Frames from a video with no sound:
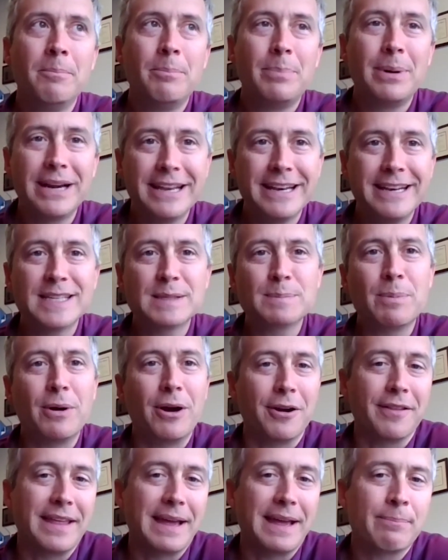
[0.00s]
but it is
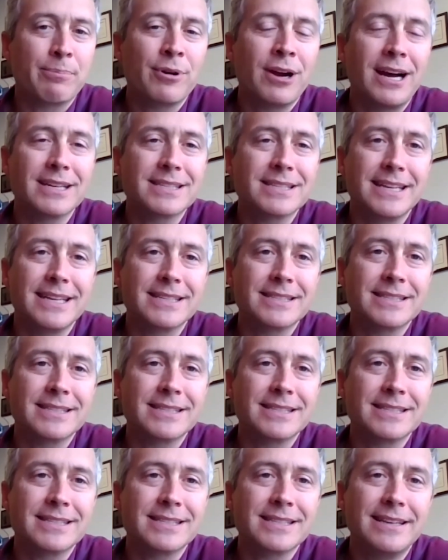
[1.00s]
part of that process.
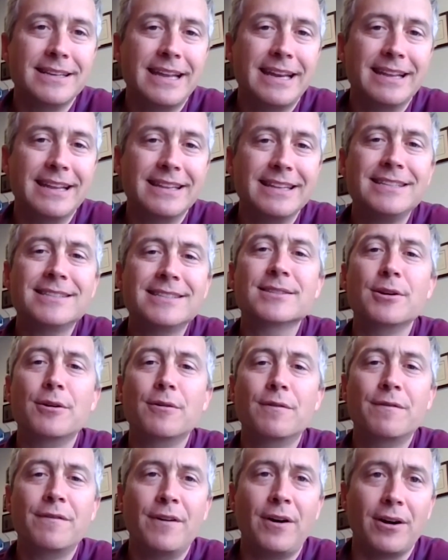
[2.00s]
And at least
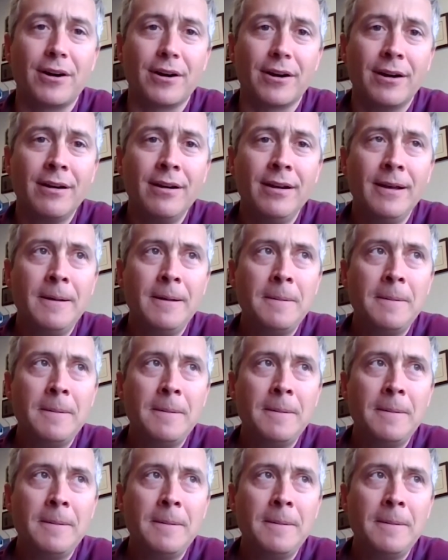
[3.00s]
so far,